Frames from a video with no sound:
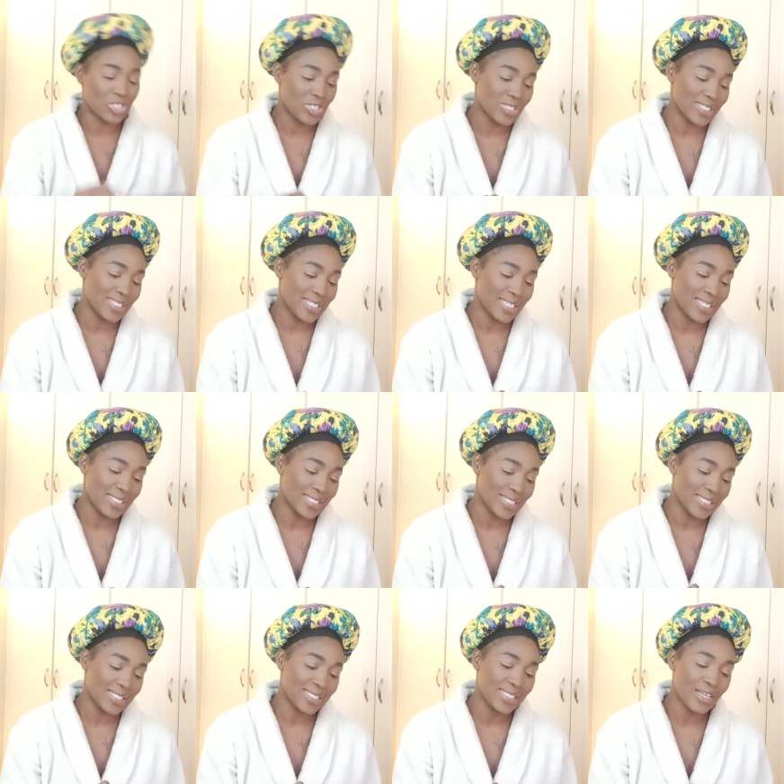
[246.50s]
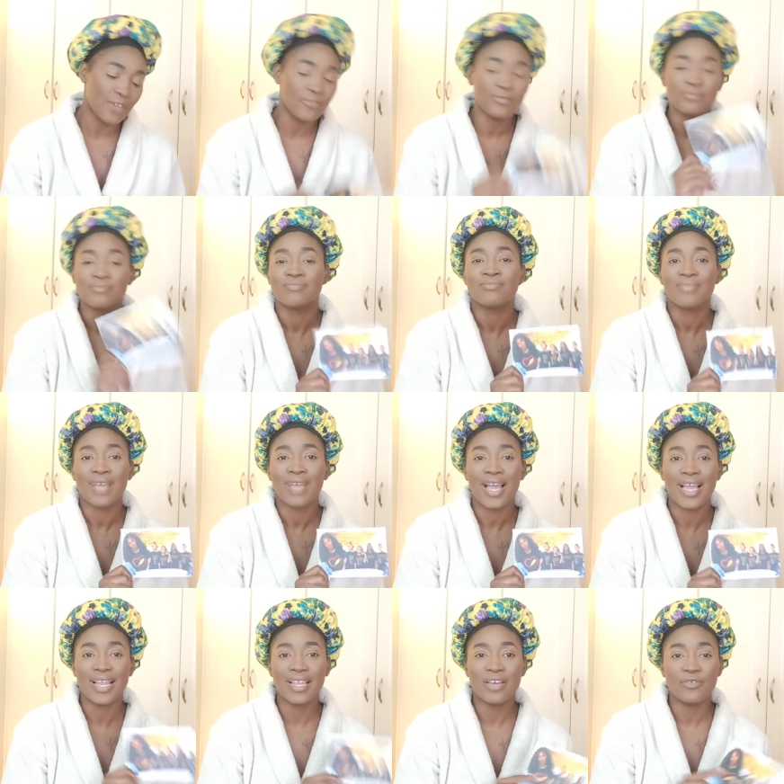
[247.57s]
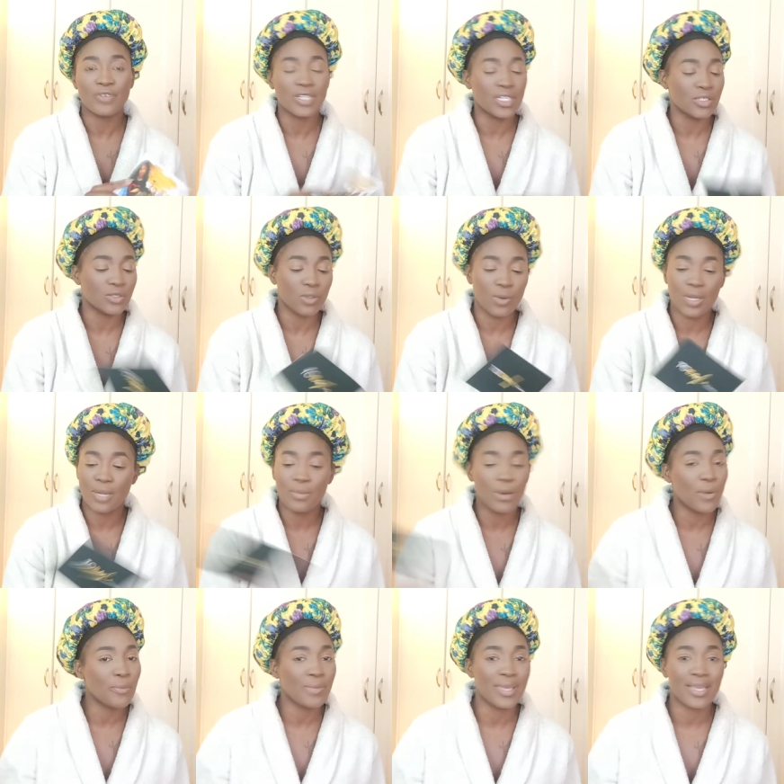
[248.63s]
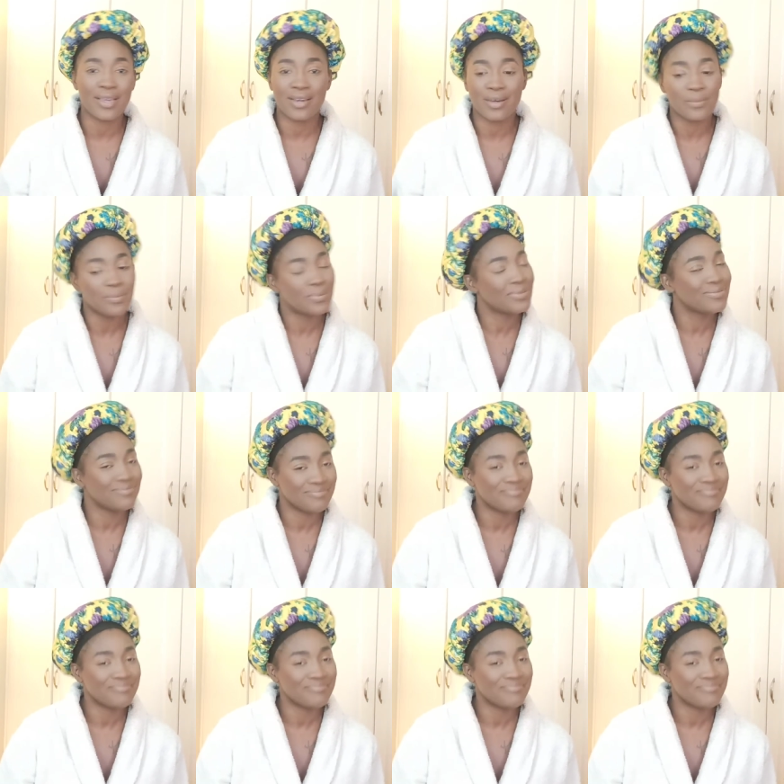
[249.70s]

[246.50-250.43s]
jerseys and stuff. I love it. It's all about makeup.